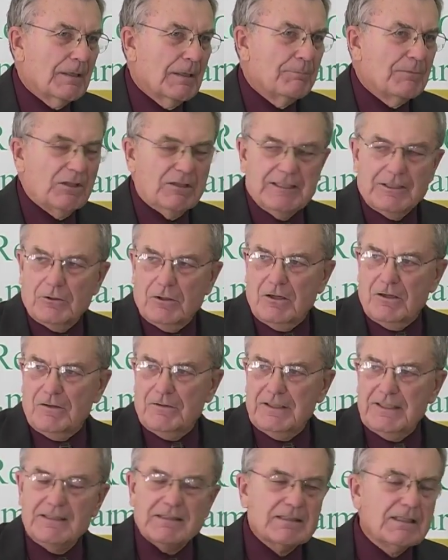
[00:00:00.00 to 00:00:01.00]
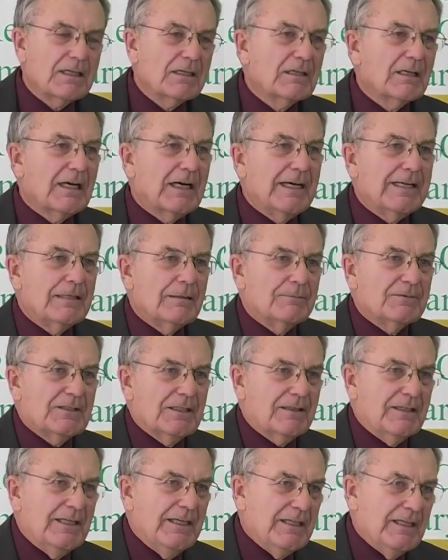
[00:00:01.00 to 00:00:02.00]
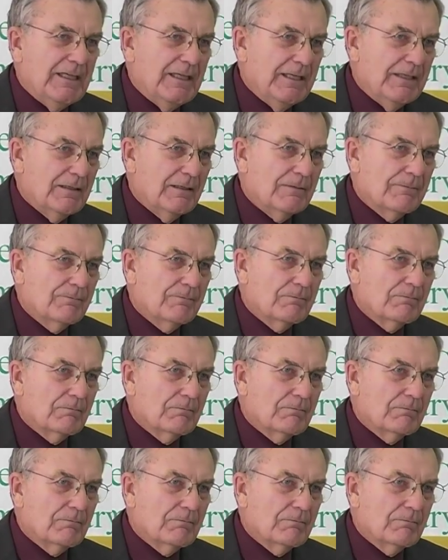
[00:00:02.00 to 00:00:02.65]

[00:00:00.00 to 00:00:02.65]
building all these items that they need.